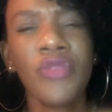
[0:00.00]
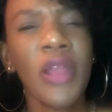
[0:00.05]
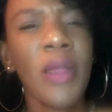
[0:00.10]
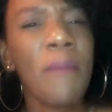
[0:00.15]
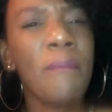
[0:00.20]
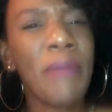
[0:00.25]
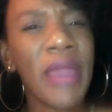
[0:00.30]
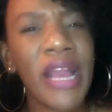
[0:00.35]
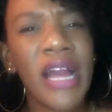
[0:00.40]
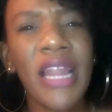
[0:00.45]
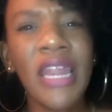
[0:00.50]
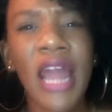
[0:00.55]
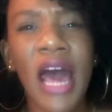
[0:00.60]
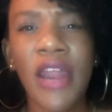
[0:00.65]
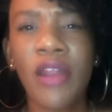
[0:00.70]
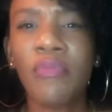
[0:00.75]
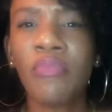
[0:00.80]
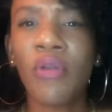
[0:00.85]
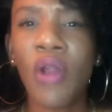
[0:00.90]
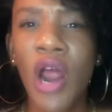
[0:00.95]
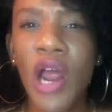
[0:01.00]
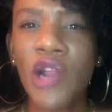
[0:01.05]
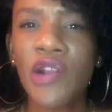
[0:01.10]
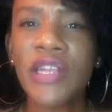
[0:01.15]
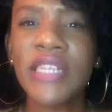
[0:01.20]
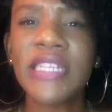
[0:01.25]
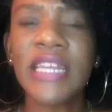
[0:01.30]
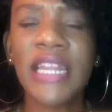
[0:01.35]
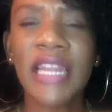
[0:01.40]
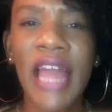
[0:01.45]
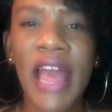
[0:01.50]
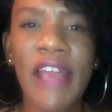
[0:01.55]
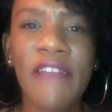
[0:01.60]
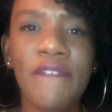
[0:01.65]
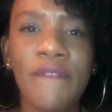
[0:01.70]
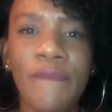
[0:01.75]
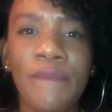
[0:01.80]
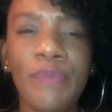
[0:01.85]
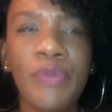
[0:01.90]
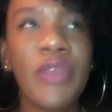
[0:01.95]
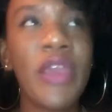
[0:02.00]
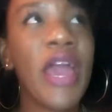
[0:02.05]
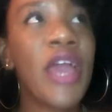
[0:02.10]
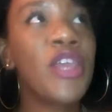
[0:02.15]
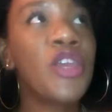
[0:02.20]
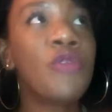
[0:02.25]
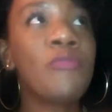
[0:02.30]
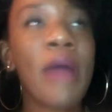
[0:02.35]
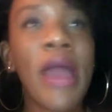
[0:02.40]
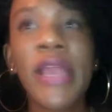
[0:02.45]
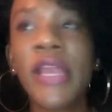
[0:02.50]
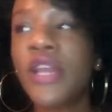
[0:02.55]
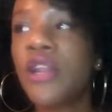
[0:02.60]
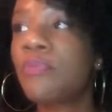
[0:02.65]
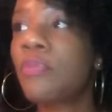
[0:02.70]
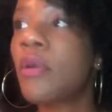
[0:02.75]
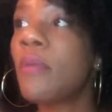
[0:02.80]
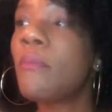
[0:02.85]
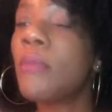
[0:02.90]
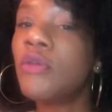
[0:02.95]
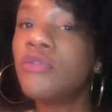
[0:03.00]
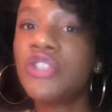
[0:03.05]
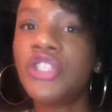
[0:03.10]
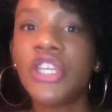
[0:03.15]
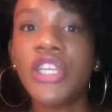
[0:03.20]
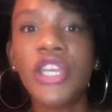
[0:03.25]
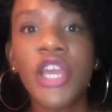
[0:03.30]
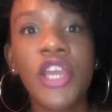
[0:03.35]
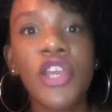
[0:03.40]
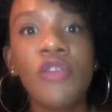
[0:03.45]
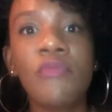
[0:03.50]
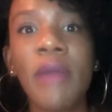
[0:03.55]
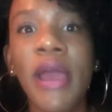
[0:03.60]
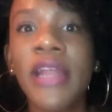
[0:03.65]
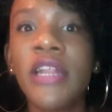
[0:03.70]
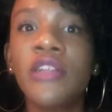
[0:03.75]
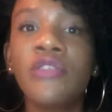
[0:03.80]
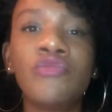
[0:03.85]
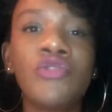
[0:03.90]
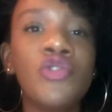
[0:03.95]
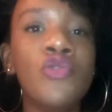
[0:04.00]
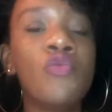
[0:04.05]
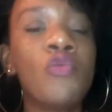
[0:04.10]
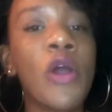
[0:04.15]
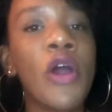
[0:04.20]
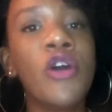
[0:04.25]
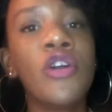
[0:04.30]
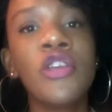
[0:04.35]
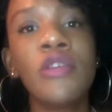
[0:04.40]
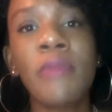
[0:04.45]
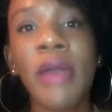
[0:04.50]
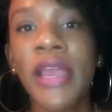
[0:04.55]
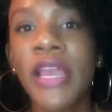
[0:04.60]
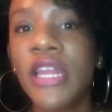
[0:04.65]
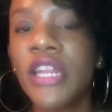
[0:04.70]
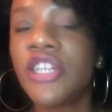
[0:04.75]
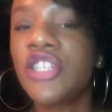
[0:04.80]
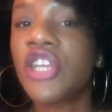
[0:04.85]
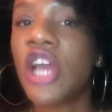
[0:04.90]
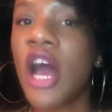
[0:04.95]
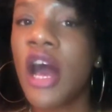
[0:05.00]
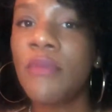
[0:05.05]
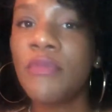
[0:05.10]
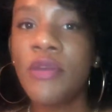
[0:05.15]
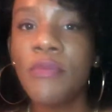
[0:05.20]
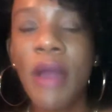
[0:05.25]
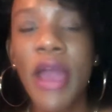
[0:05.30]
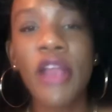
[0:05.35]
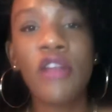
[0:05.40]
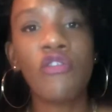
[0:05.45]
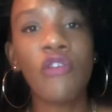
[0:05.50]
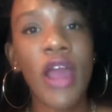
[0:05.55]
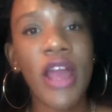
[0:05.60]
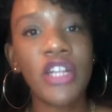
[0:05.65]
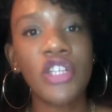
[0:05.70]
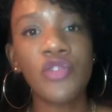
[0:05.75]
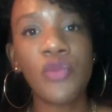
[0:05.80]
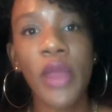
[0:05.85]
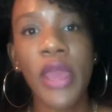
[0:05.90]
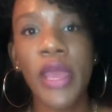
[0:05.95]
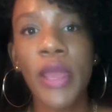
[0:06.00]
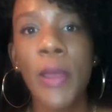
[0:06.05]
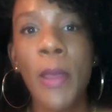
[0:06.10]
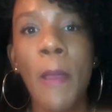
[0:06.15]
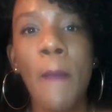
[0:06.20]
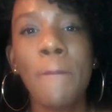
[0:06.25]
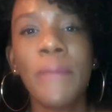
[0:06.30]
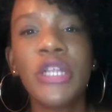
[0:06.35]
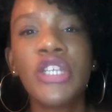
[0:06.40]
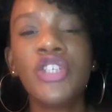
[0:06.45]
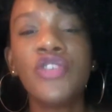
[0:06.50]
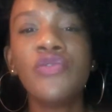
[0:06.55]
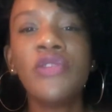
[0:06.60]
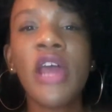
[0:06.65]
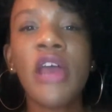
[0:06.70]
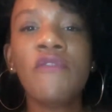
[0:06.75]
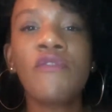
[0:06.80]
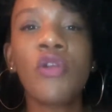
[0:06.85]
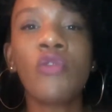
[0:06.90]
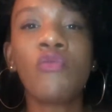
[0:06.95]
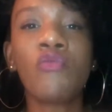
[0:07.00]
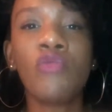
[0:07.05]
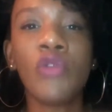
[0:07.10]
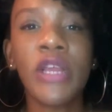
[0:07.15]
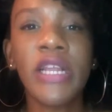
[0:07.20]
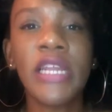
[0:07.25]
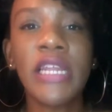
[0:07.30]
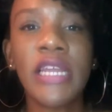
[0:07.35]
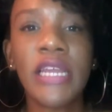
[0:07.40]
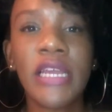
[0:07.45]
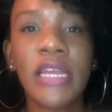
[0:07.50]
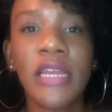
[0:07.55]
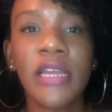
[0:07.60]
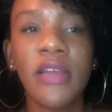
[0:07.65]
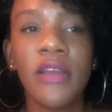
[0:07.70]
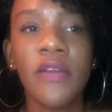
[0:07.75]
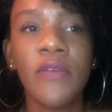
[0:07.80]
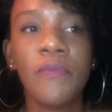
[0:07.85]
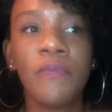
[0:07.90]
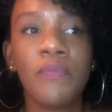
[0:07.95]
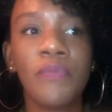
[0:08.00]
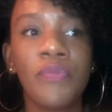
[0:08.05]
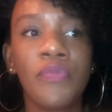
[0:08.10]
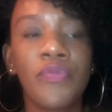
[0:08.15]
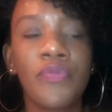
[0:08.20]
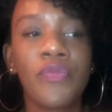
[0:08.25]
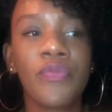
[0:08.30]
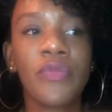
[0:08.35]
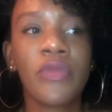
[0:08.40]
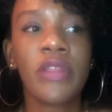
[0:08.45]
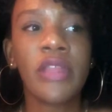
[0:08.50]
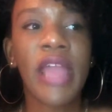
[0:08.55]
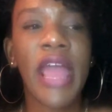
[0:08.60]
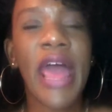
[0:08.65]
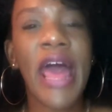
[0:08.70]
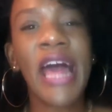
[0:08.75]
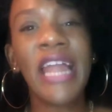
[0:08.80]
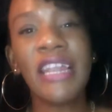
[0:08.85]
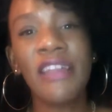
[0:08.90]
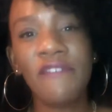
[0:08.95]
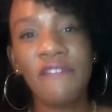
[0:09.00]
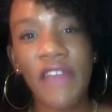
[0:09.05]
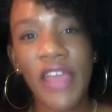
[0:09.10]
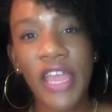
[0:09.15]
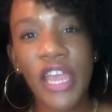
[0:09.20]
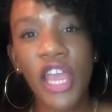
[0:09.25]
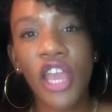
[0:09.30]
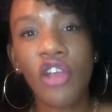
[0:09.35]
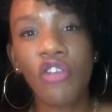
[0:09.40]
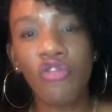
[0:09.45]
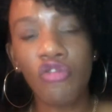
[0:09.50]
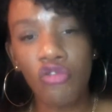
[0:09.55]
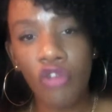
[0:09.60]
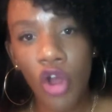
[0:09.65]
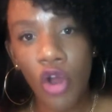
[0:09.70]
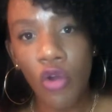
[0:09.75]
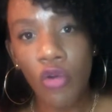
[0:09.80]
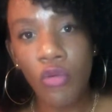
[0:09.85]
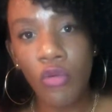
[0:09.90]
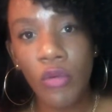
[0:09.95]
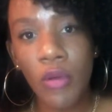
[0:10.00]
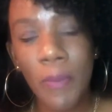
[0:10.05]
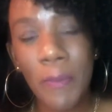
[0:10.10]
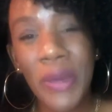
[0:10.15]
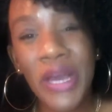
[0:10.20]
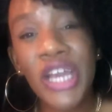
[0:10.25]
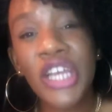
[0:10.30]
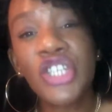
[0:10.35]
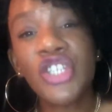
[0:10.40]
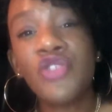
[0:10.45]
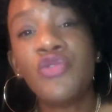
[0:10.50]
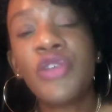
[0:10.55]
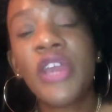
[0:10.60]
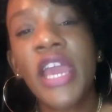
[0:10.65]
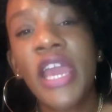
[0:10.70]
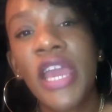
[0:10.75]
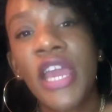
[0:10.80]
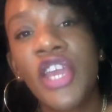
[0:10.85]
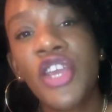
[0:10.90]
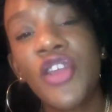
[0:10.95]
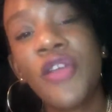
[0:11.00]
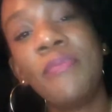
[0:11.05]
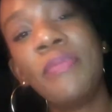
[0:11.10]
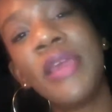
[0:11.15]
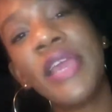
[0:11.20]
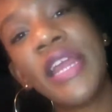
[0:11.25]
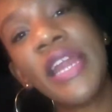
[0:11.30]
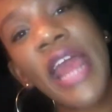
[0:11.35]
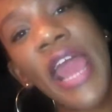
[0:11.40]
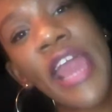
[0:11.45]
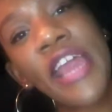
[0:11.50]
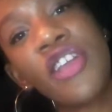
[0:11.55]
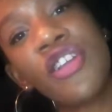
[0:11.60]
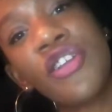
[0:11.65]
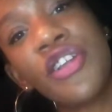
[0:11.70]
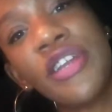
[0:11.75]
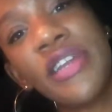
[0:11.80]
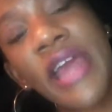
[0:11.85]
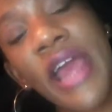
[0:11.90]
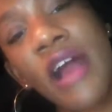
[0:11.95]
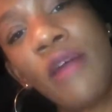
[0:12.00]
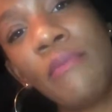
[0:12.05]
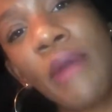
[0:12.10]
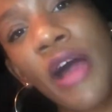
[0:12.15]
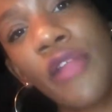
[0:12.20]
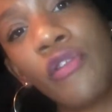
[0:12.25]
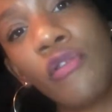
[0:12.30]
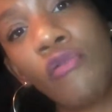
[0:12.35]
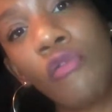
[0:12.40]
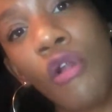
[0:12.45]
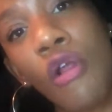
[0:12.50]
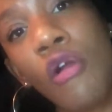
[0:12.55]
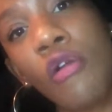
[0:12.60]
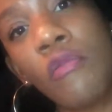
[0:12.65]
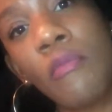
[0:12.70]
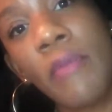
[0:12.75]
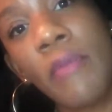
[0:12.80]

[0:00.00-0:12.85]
make a lot of progress in life? Yeah, you might get a promotion. Yeah, you might do well. You might get a job. You might graduate. But you never really elevate and grow because you can't. You're being anchored down by the wrong